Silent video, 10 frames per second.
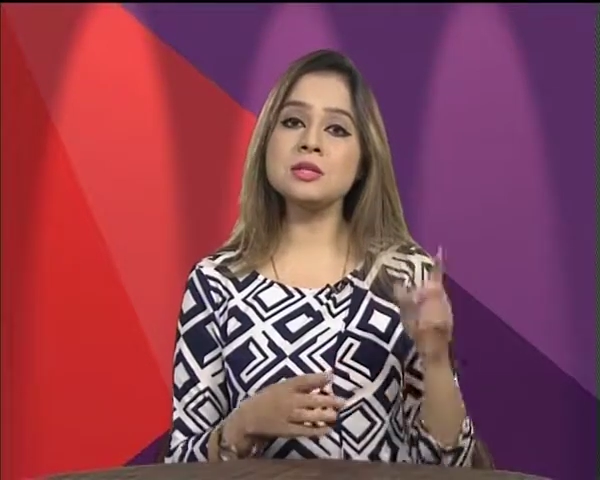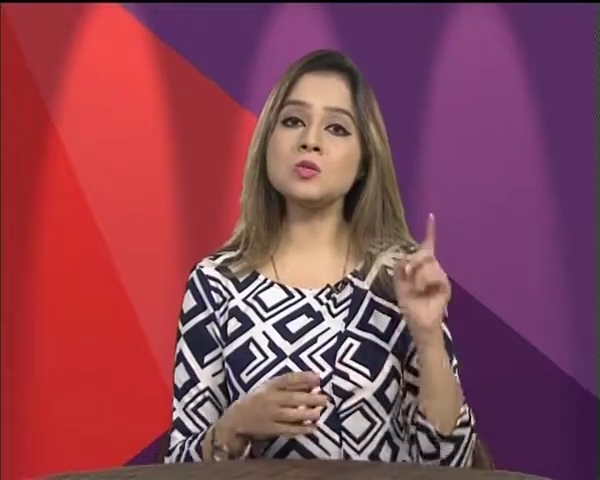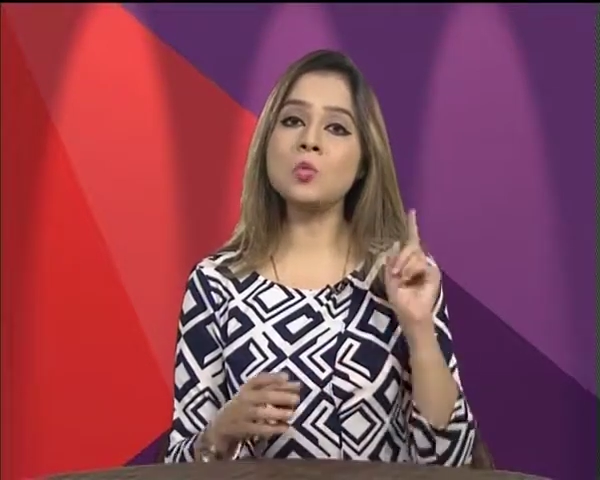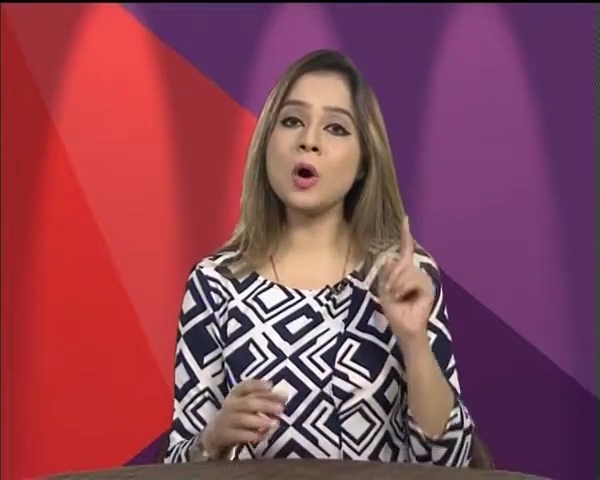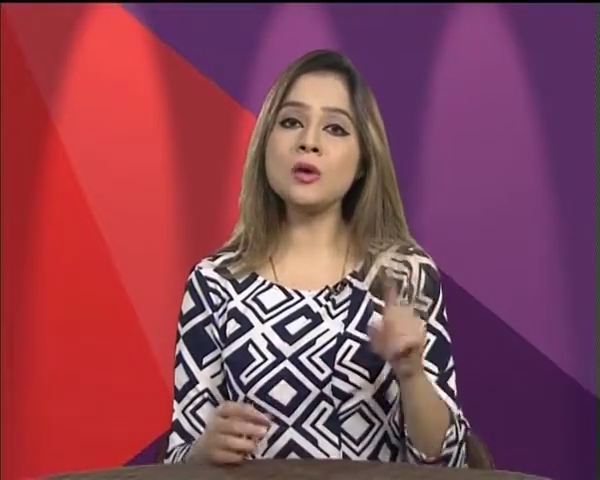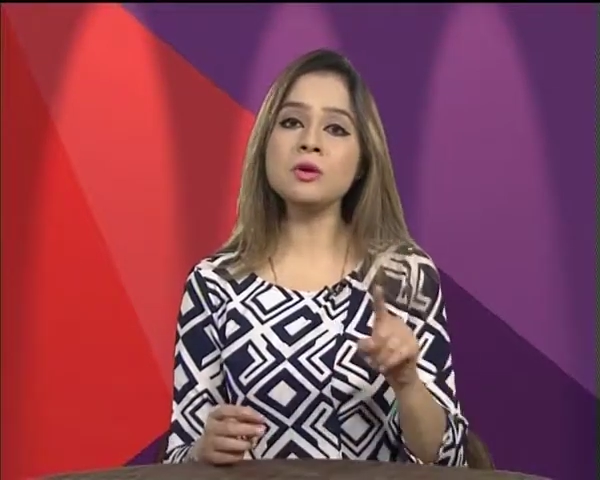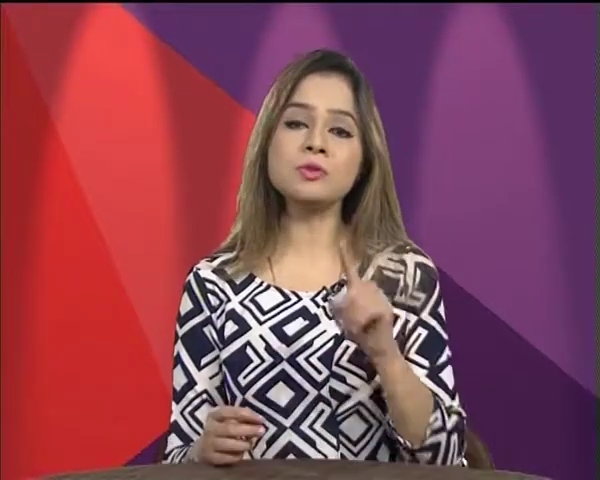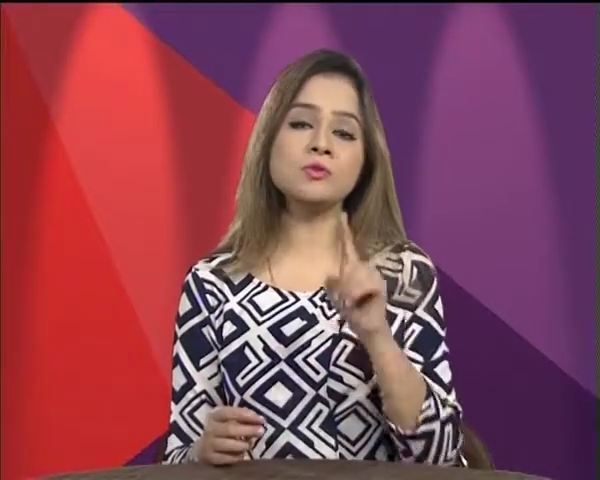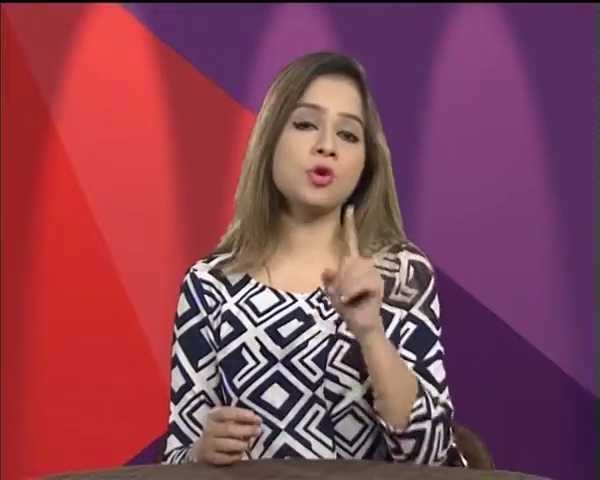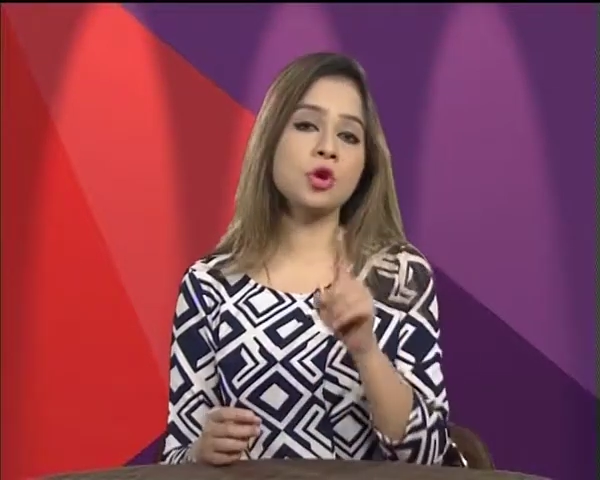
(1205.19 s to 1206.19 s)
is one of
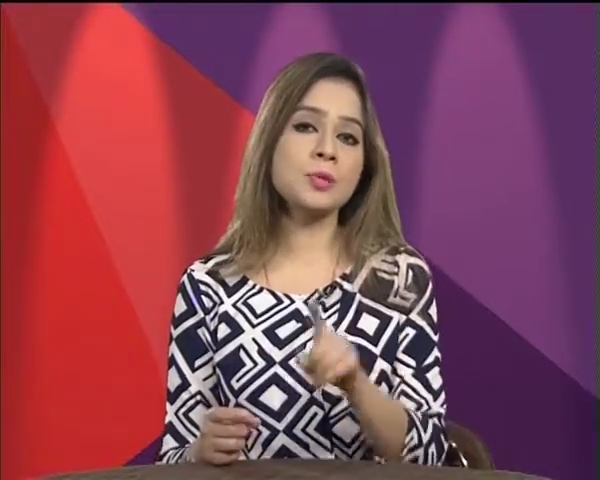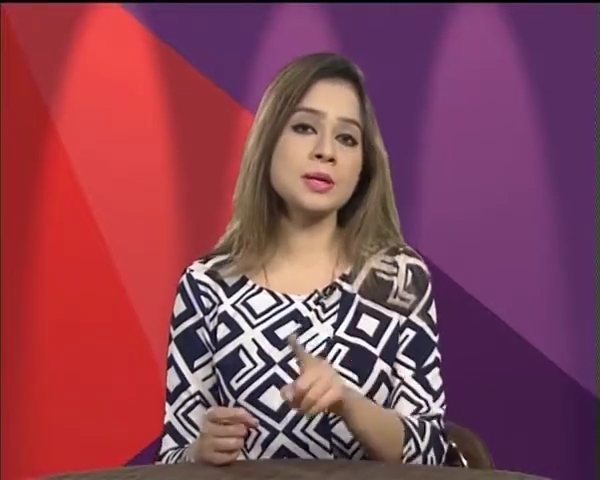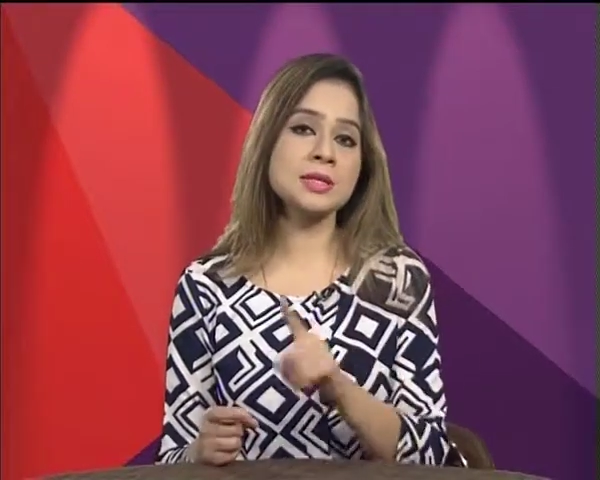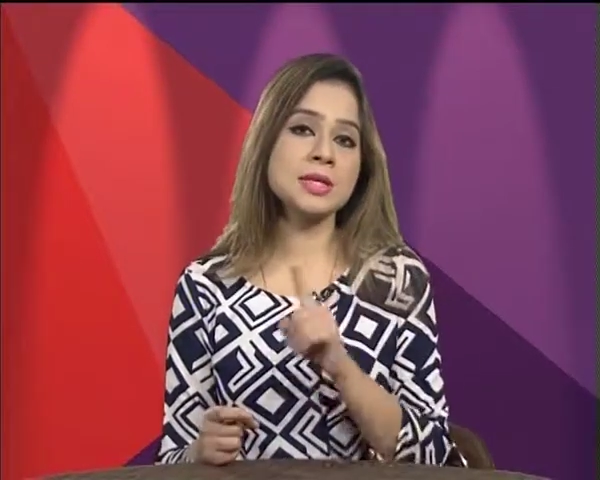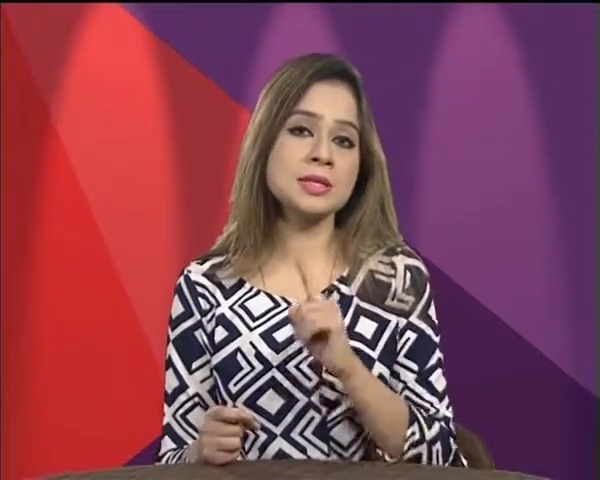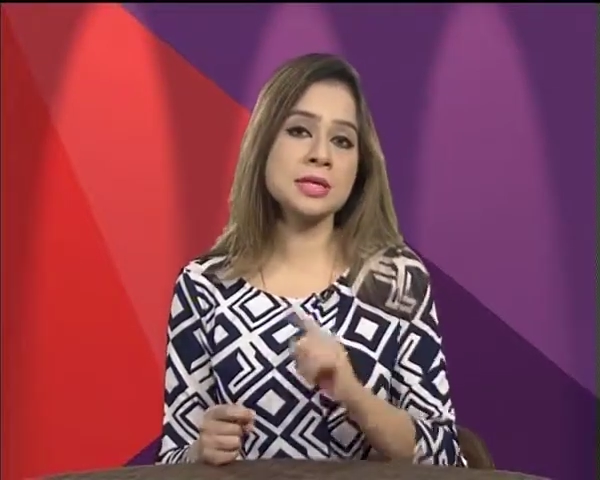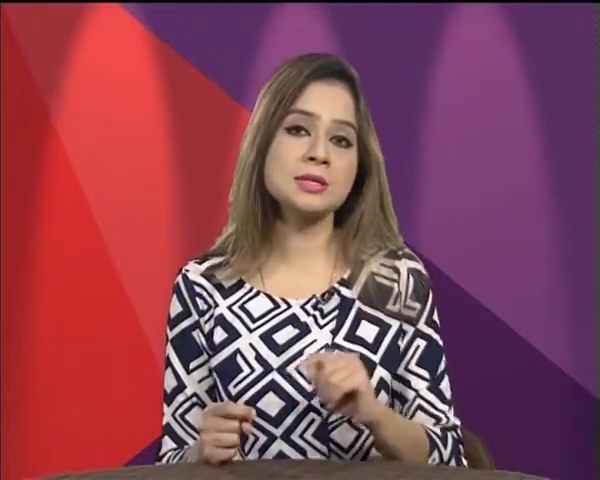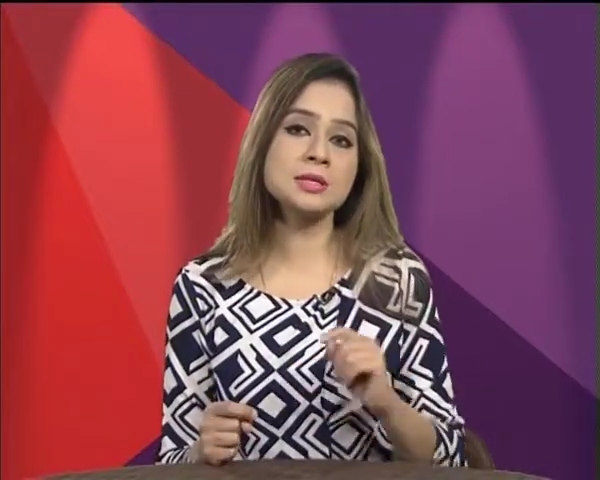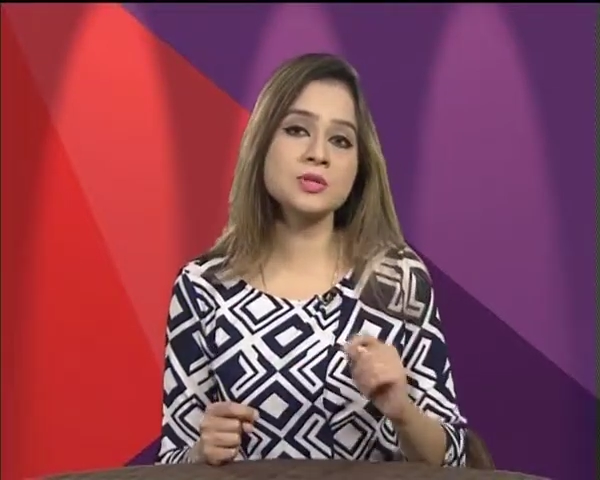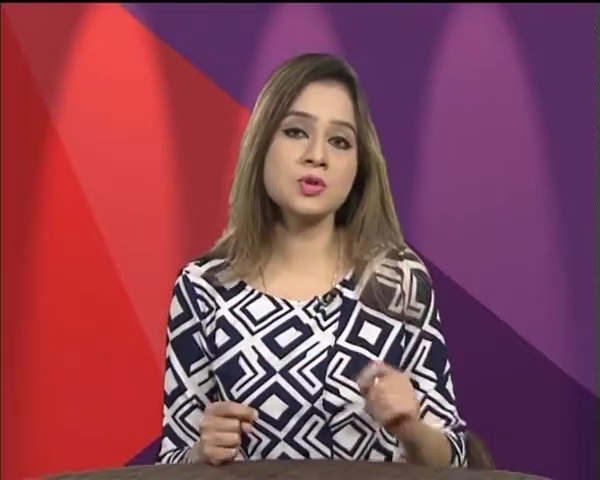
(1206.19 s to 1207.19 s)
the 4 basic
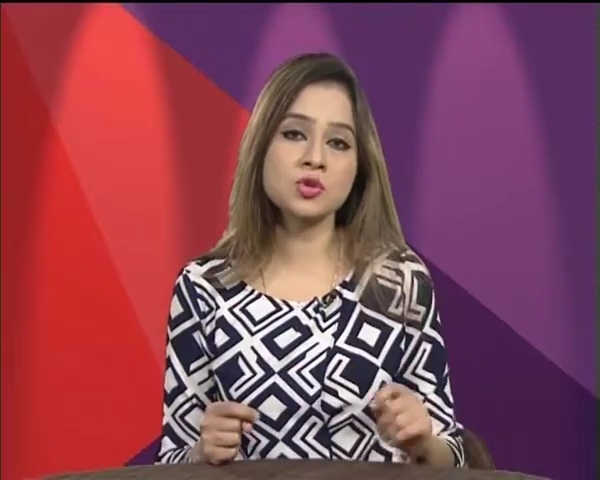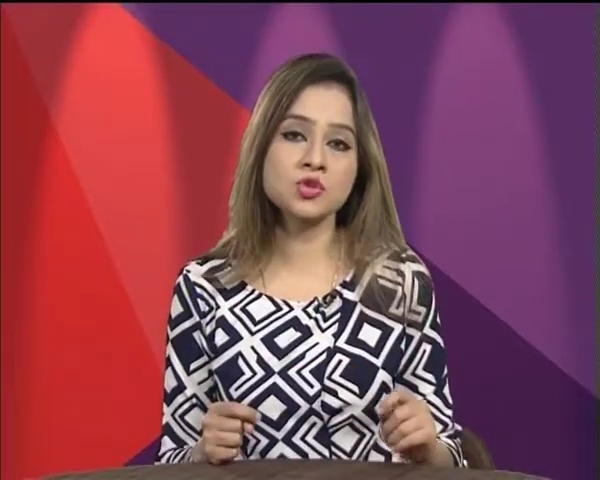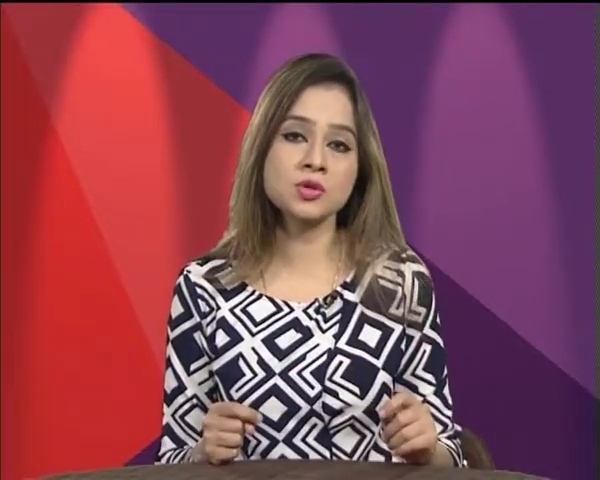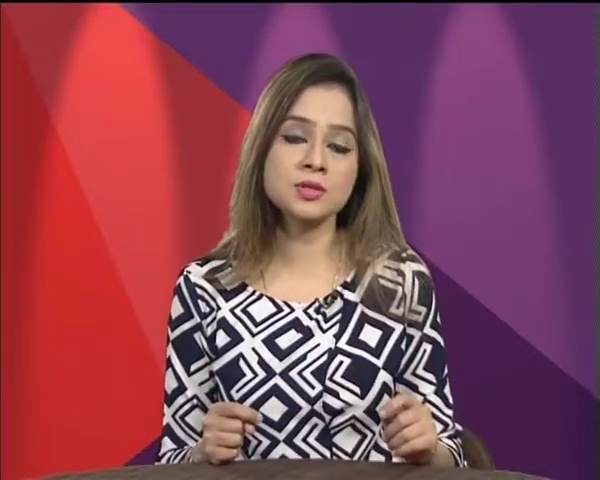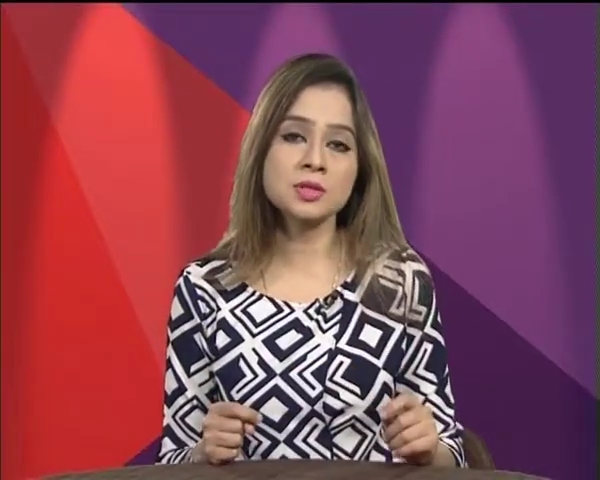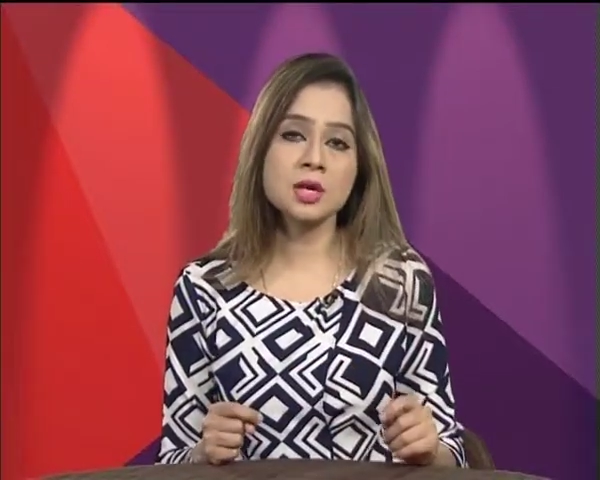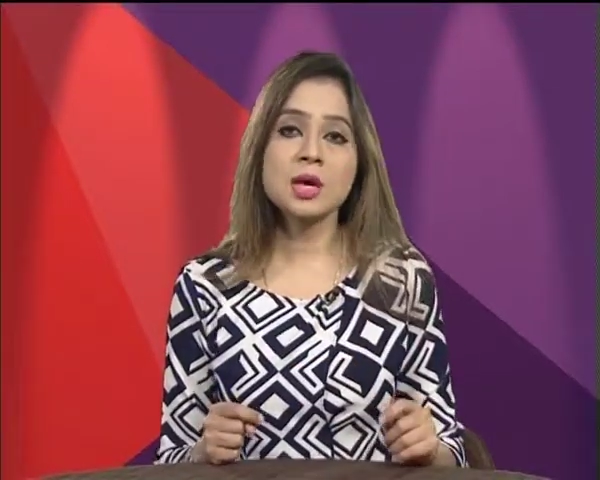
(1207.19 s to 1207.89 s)
sentence structures.